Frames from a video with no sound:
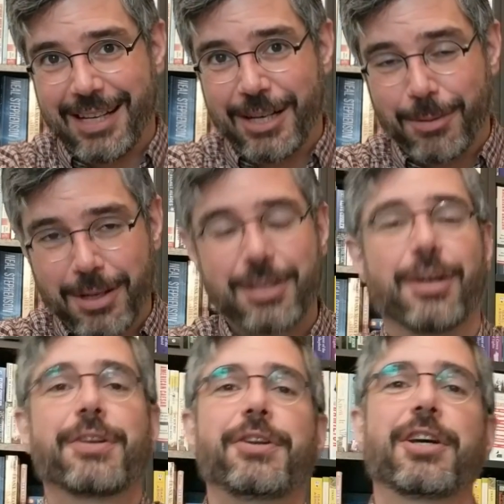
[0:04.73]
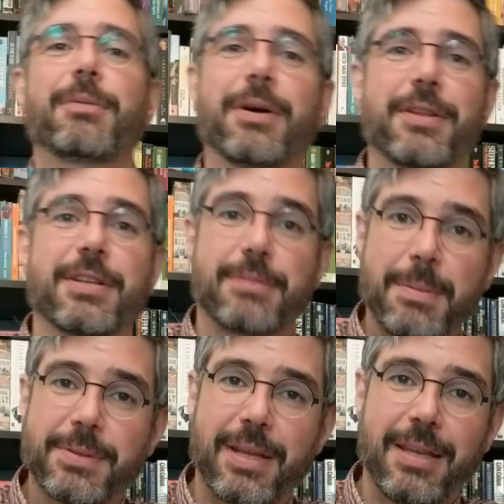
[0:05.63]
I want to talk to you about this
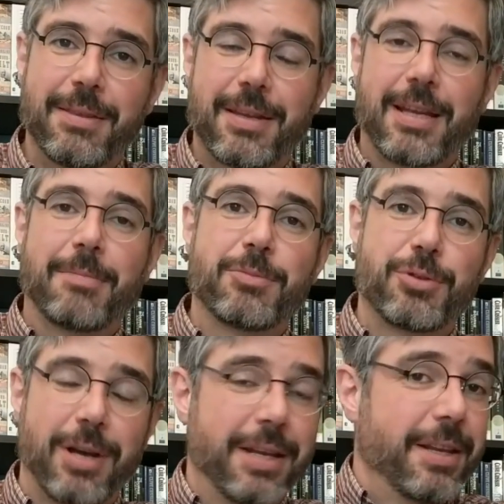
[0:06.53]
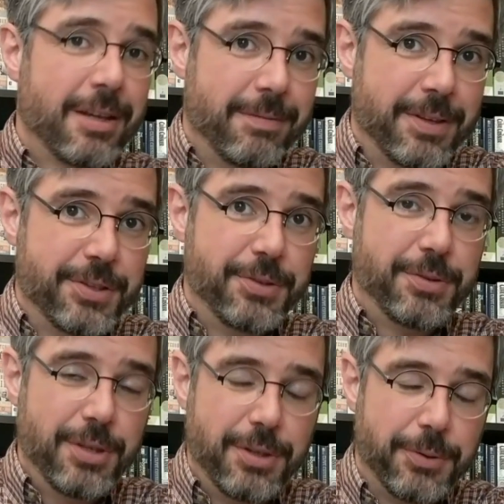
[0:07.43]
website that I'm trying to convince you
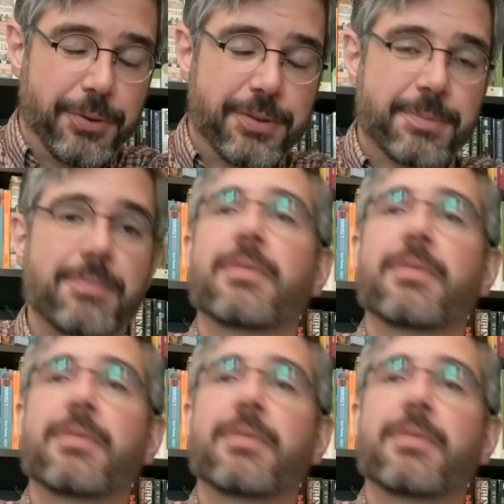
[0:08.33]
to use,